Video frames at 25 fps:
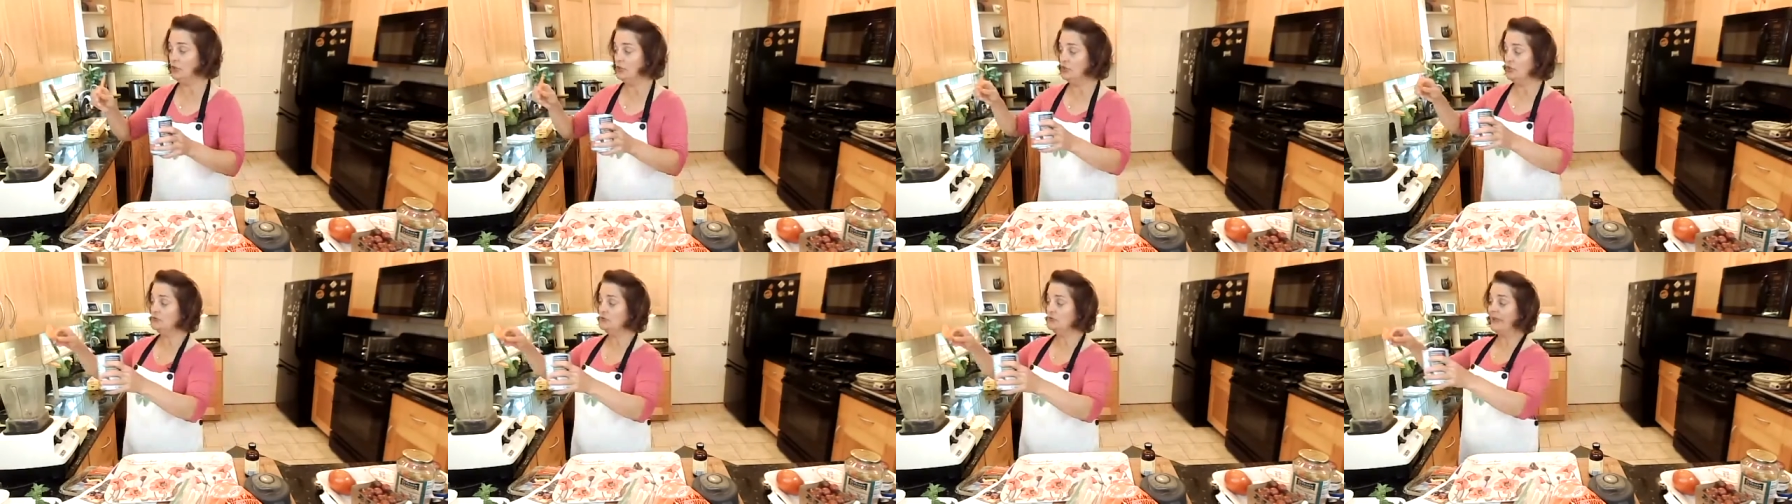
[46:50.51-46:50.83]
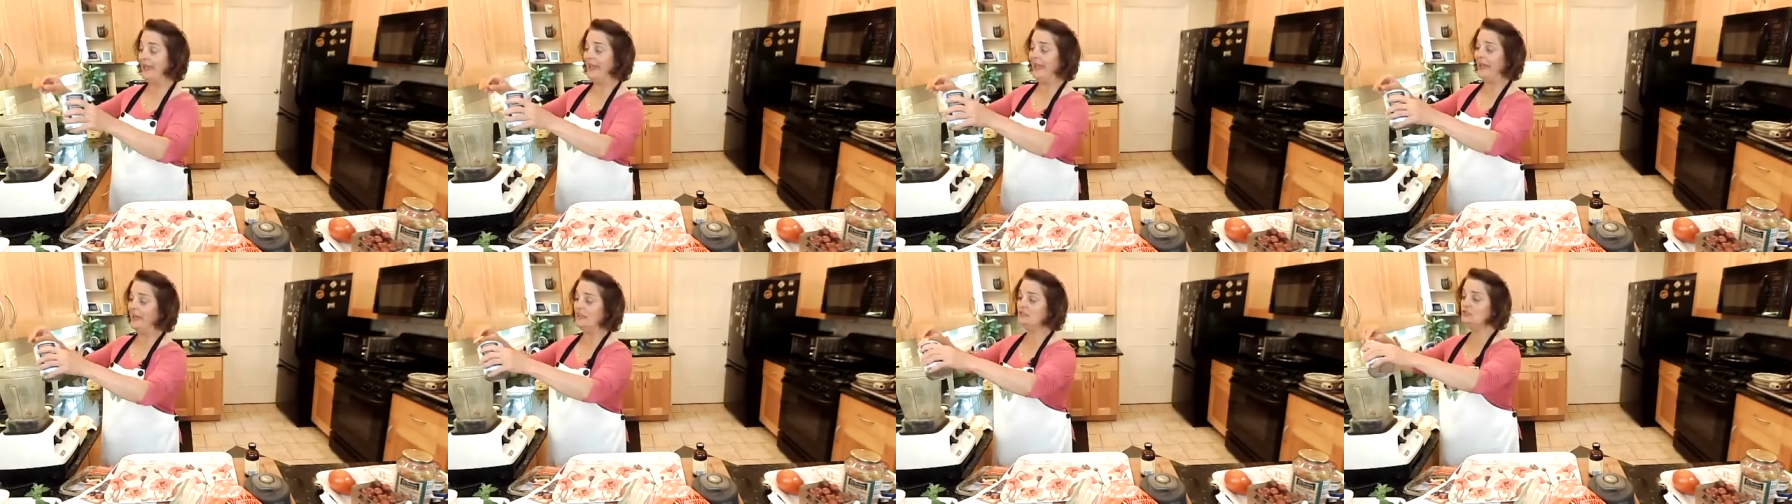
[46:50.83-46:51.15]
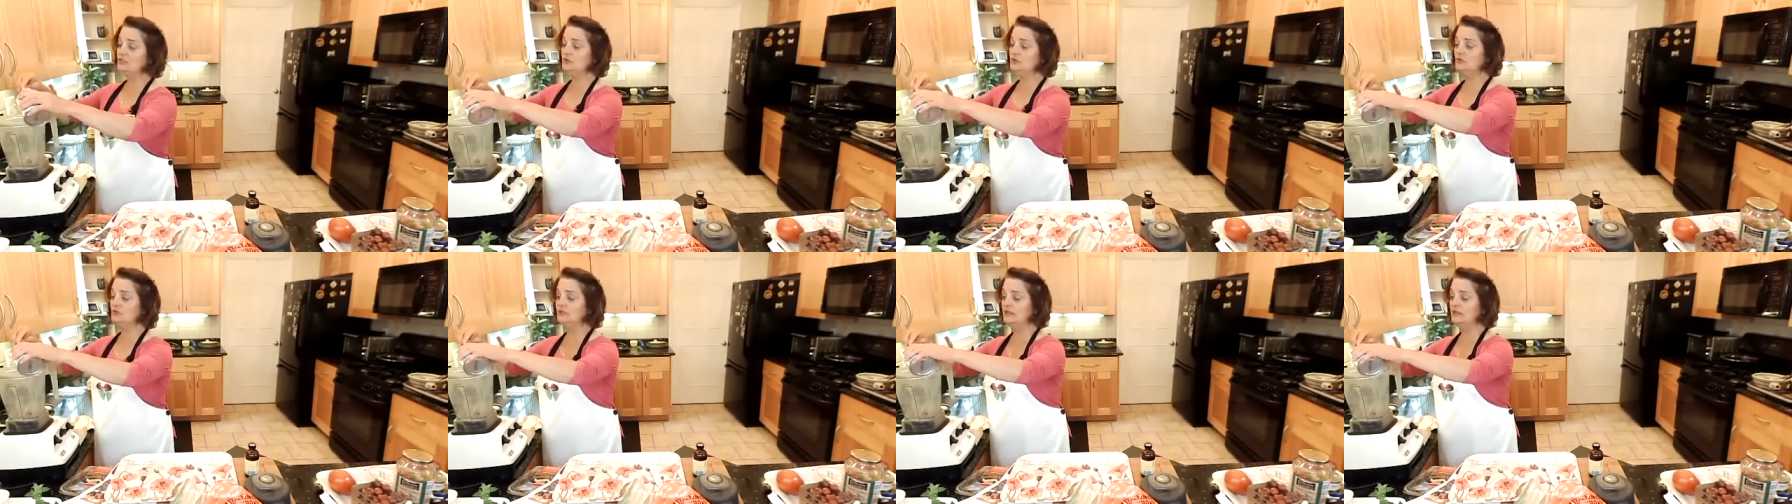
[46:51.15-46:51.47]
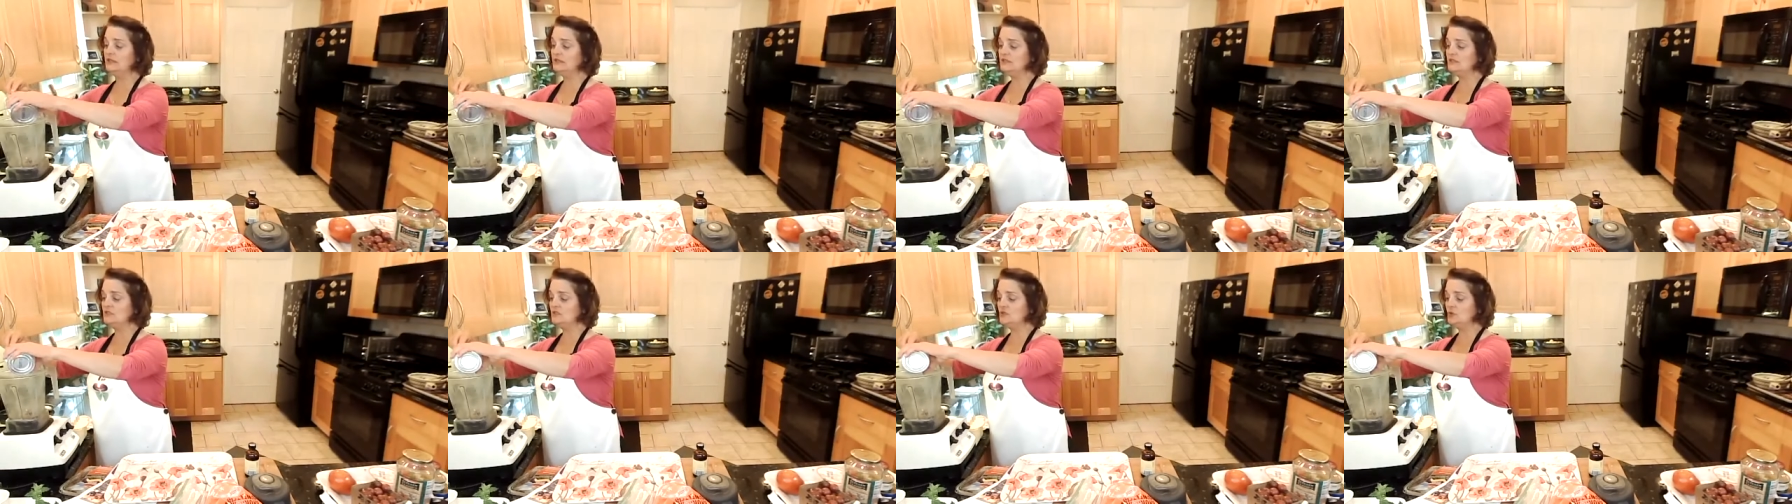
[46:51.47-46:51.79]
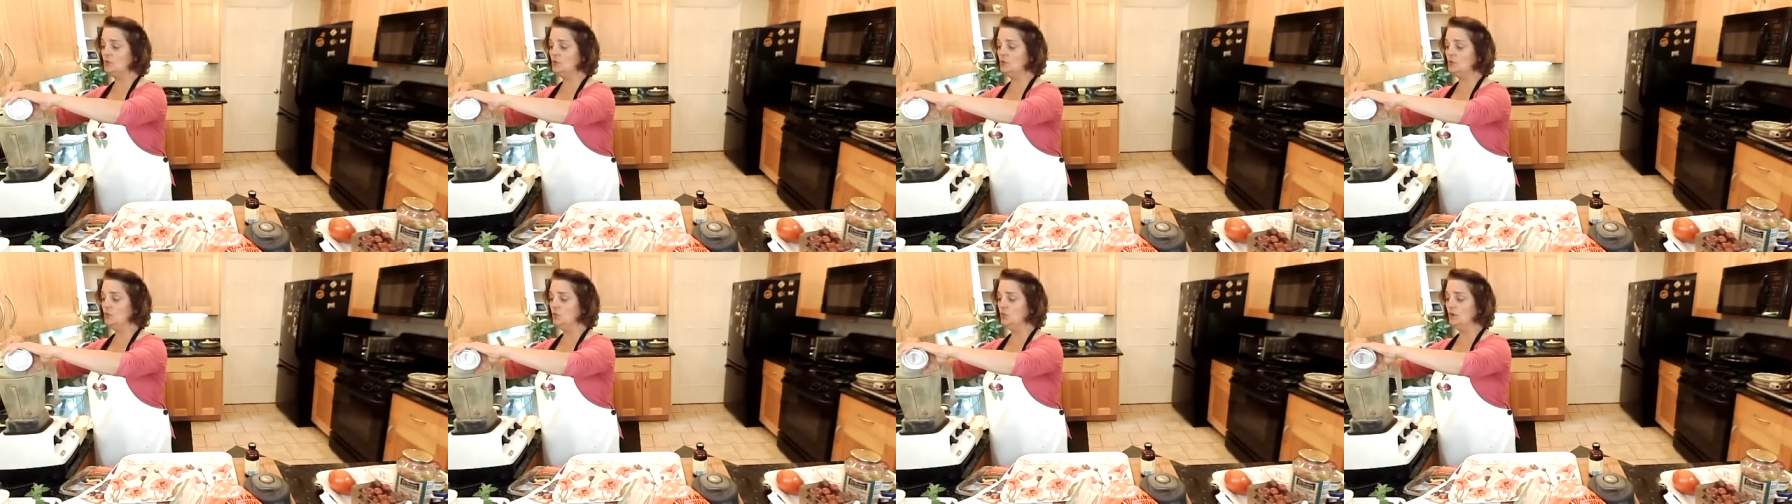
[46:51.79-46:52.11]
You can do this
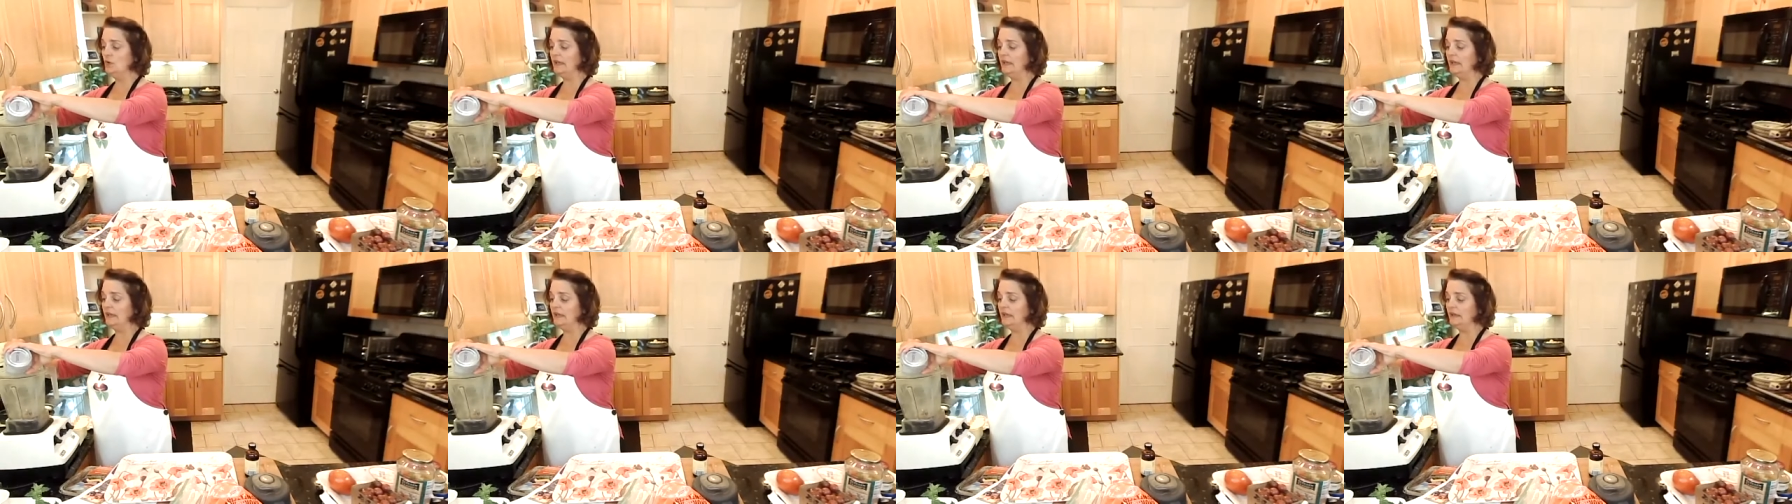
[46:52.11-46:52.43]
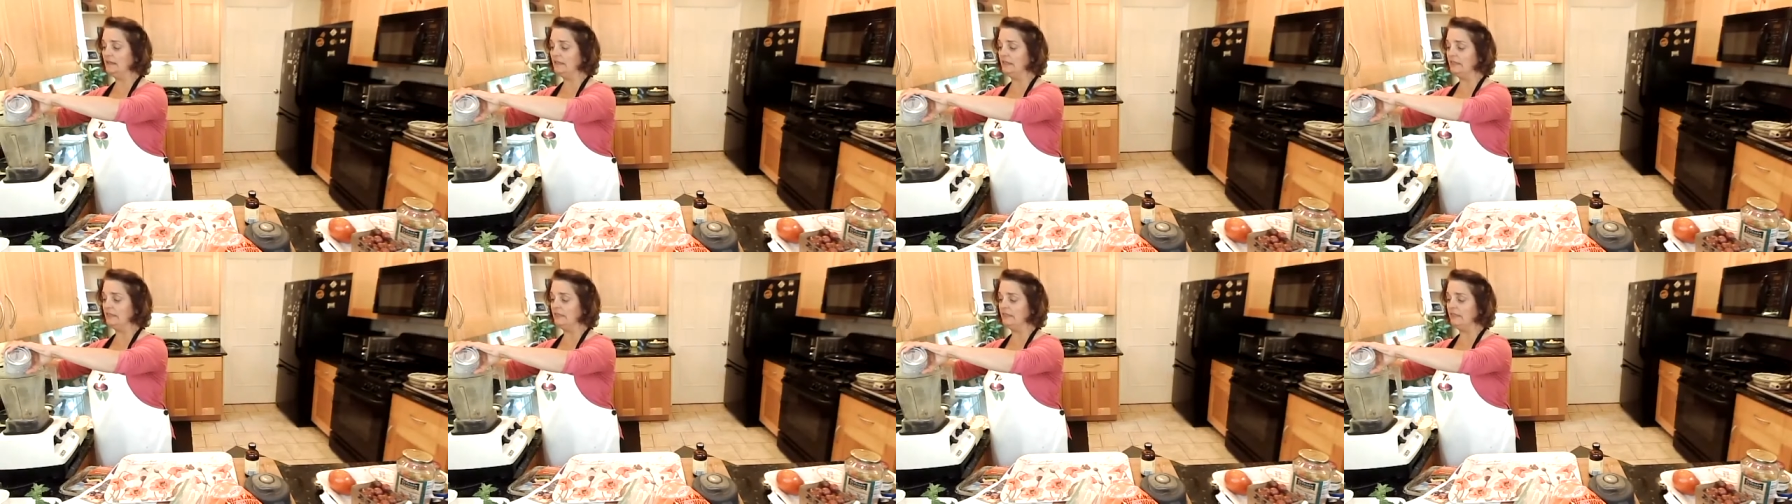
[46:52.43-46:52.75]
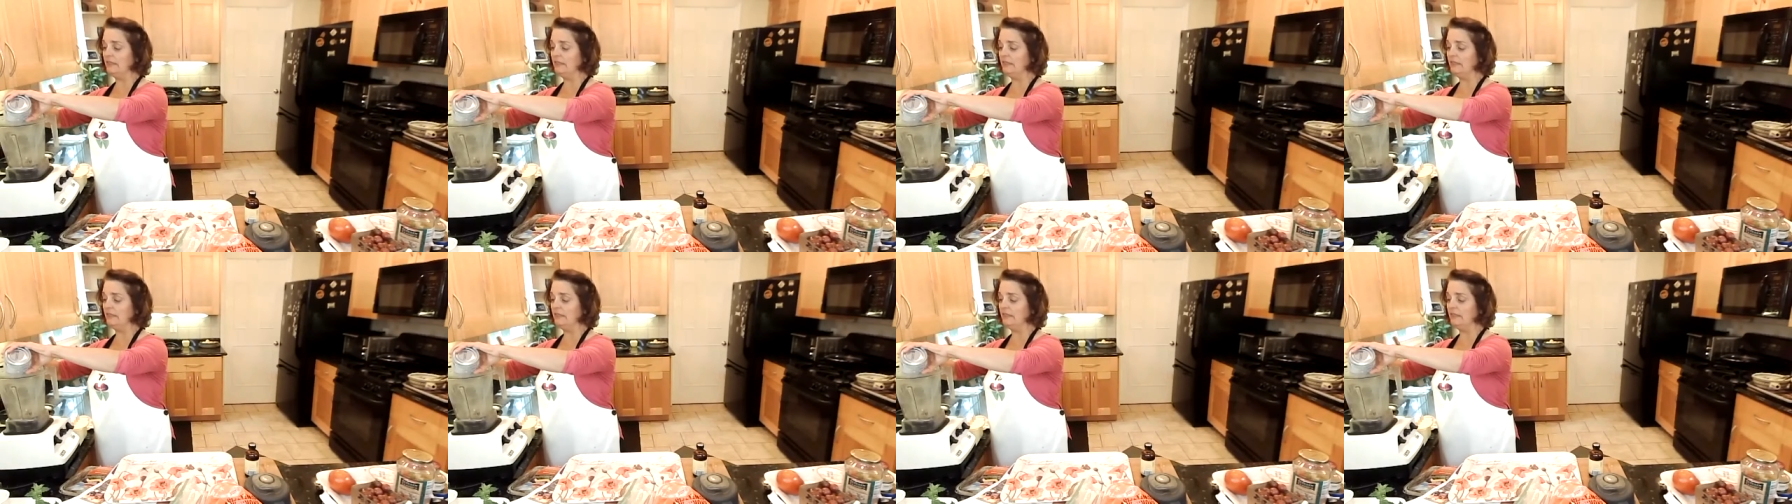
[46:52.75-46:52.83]
with